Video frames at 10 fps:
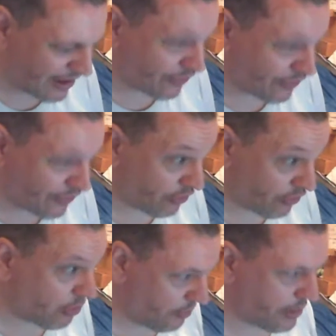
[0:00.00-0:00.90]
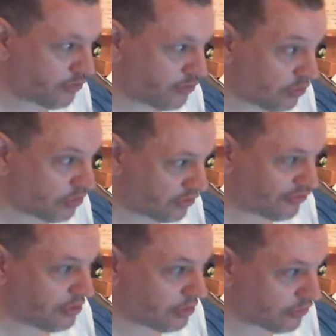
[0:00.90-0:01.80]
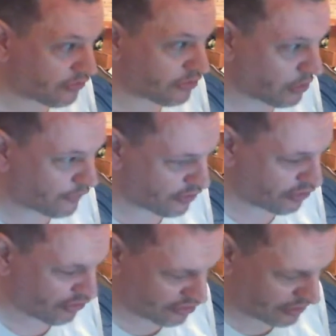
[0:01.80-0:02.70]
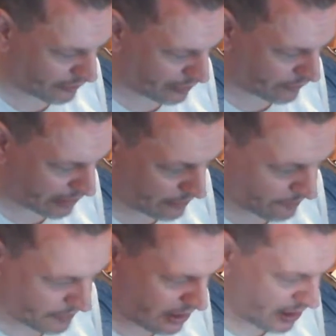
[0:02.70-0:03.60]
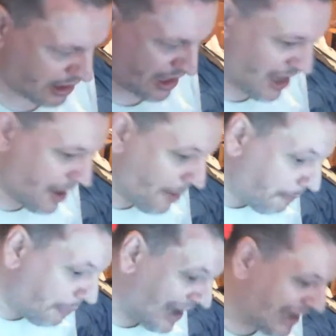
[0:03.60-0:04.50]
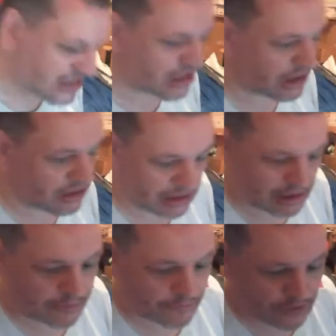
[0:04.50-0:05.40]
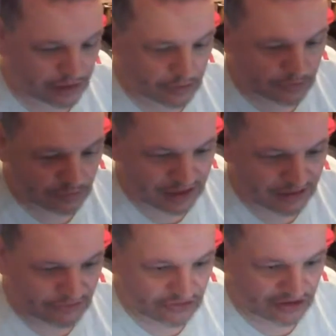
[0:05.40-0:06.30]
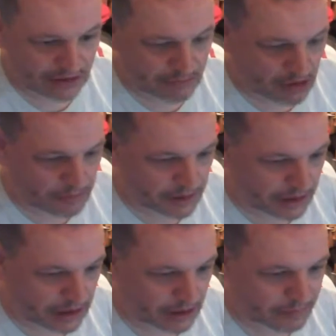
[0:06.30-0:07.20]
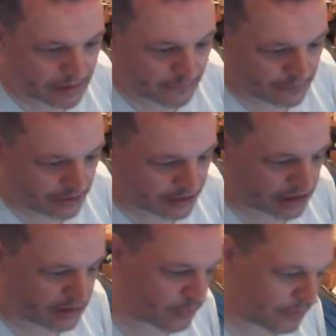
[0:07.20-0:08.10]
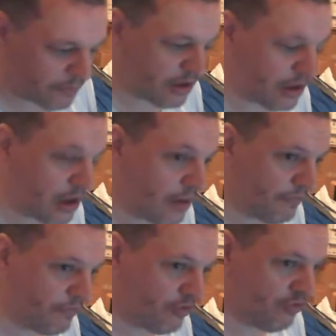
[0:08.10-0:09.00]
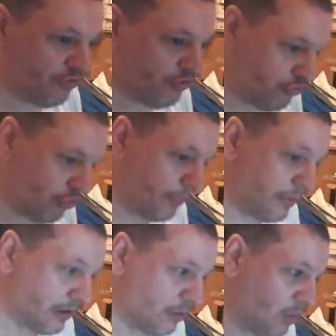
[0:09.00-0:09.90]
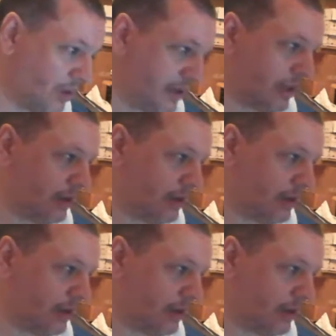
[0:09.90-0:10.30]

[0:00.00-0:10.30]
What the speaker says: there, because a lot of people do lose a lot of fishing stuff over there. The only thing over there is that they might be a bit funny with me dropping in a weight.